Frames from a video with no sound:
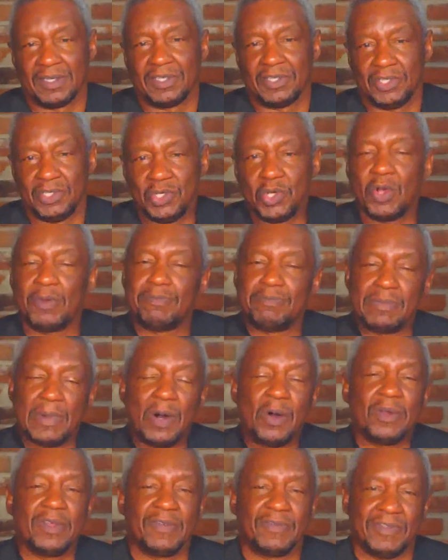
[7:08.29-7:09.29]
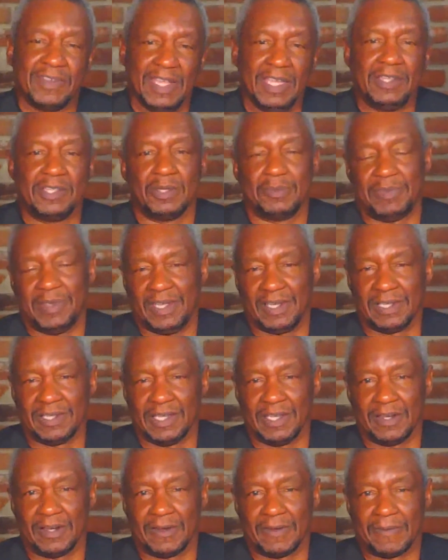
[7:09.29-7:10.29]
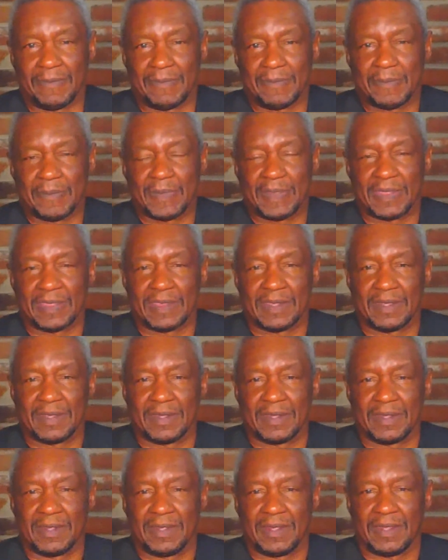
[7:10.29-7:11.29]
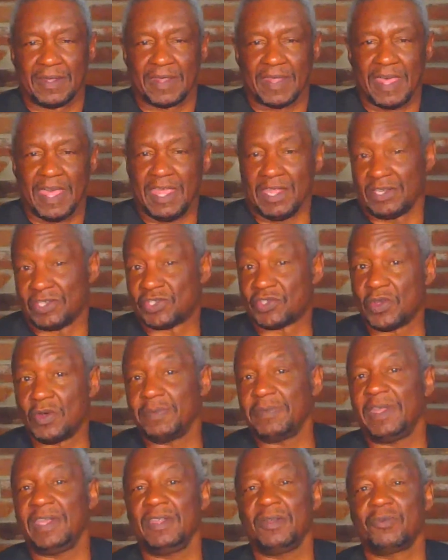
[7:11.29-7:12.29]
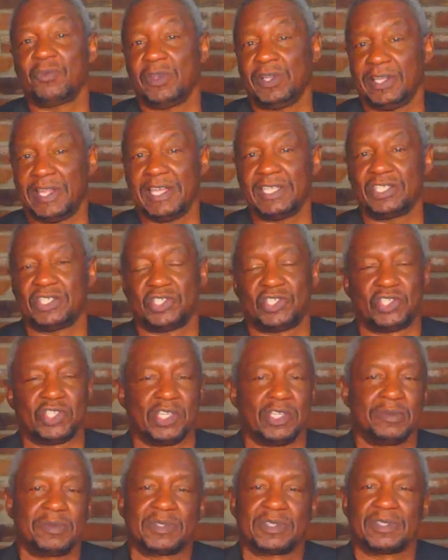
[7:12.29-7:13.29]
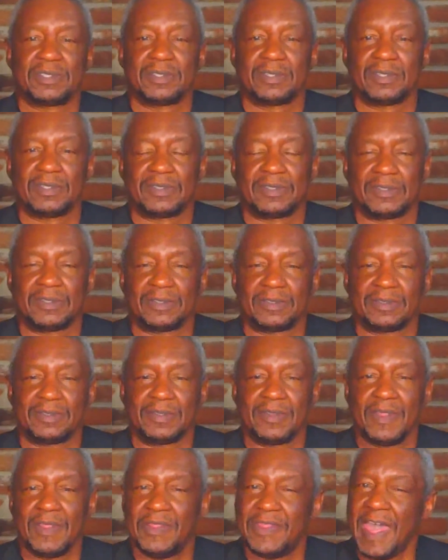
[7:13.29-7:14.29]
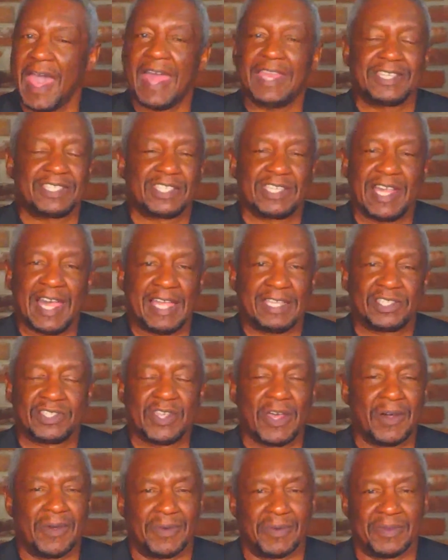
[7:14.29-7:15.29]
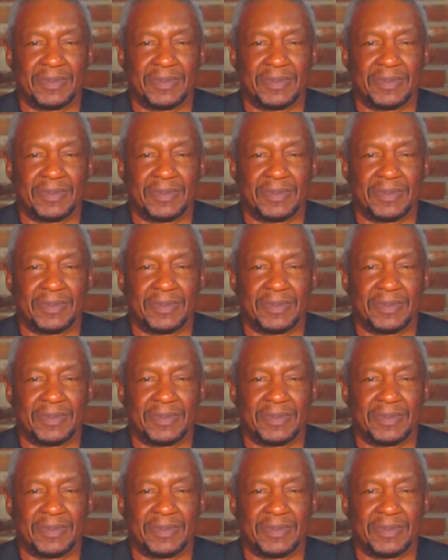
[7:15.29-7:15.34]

Your motive need to be clear. And in so many relationships, that is not so.